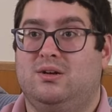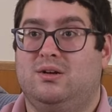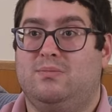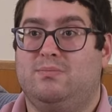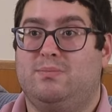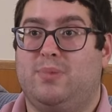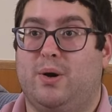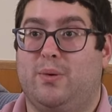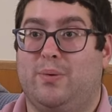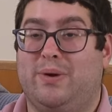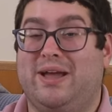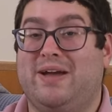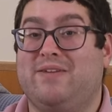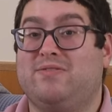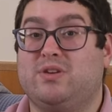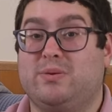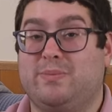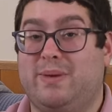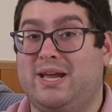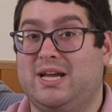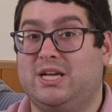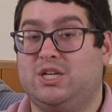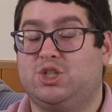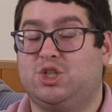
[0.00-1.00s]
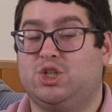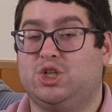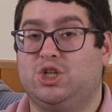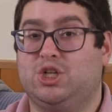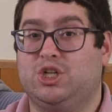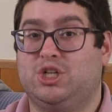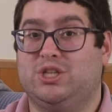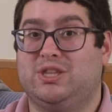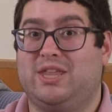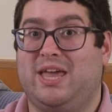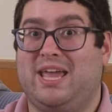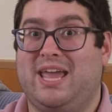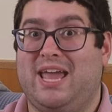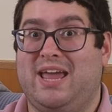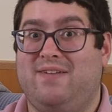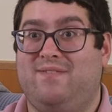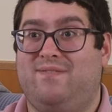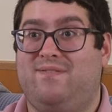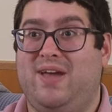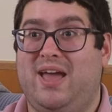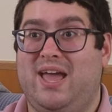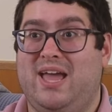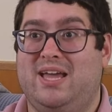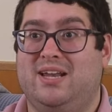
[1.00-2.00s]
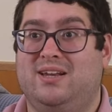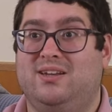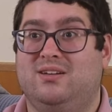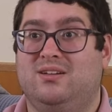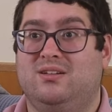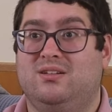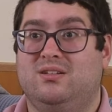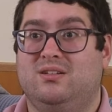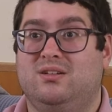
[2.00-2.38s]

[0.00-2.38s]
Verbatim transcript: But we have to make sure they get fed.